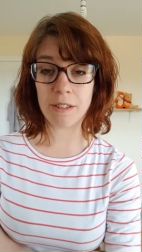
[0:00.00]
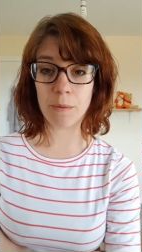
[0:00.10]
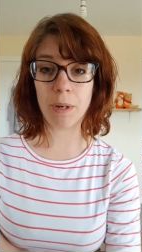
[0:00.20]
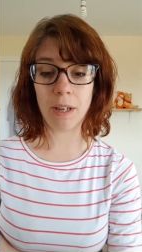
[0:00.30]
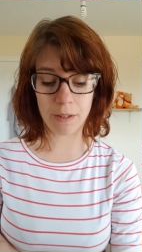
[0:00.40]
So
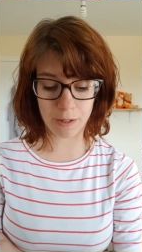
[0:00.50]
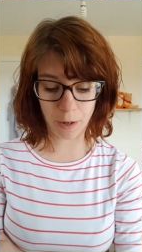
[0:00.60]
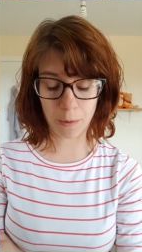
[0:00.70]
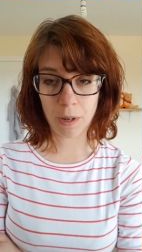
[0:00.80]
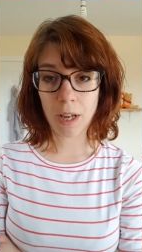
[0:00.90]
we
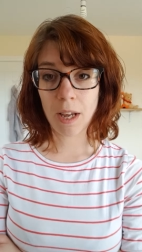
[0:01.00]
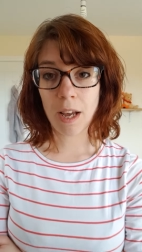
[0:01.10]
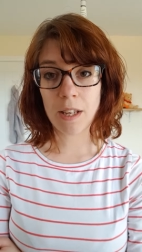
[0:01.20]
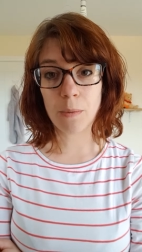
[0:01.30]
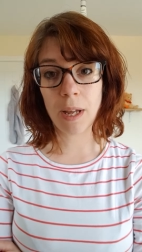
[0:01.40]
so
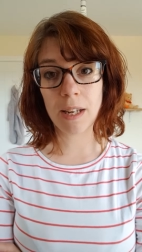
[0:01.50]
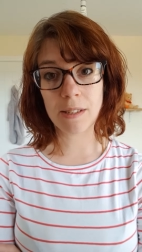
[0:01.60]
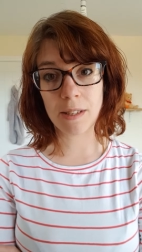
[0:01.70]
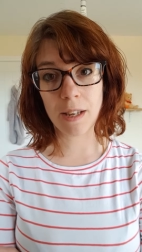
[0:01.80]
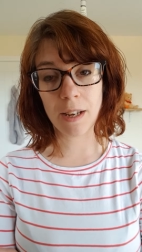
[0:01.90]
as well
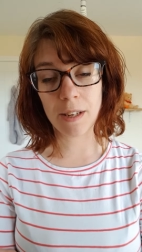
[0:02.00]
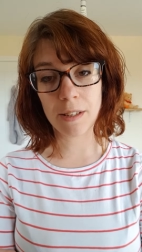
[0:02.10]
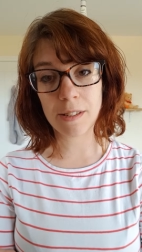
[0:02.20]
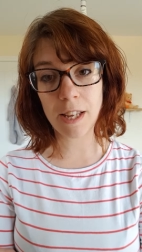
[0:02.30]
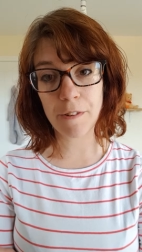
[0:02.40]
as the
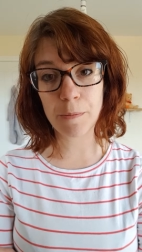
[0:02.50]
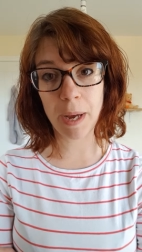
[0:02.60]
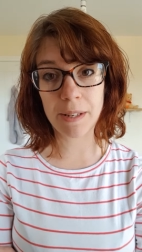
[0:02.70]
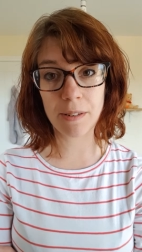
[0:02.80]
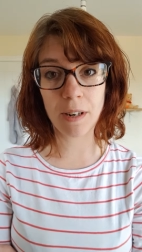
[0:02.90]
safe
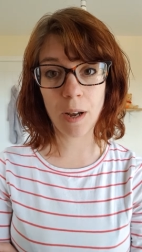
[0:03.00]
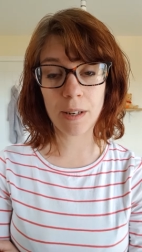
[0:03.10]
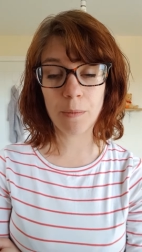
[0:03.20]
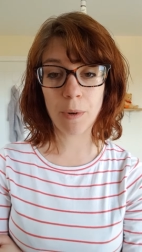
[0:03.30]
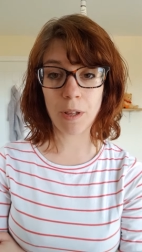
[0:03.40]
space
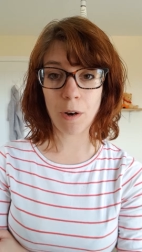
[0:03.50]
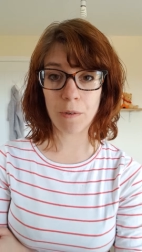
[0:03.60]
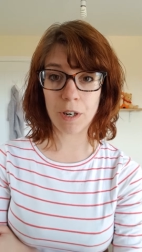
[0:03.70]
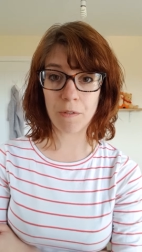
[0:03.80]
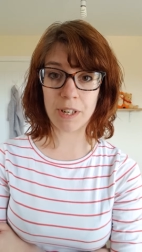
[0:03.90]
online with our
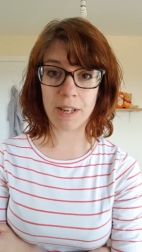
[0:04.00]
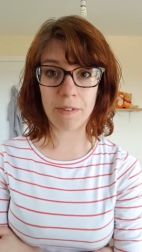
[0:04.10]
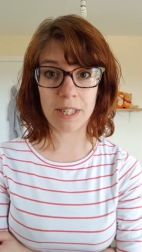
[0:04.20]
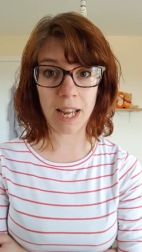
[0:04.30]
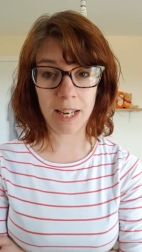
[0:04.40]
Recovery
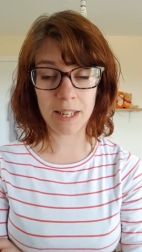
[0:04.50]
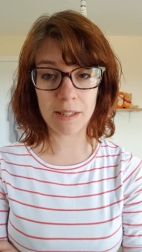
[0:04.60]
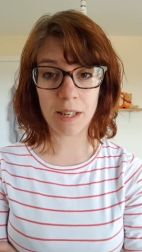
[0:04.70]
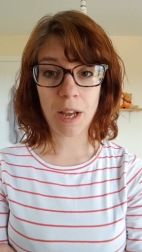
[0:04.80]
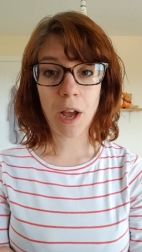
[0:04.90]
Devon dailies,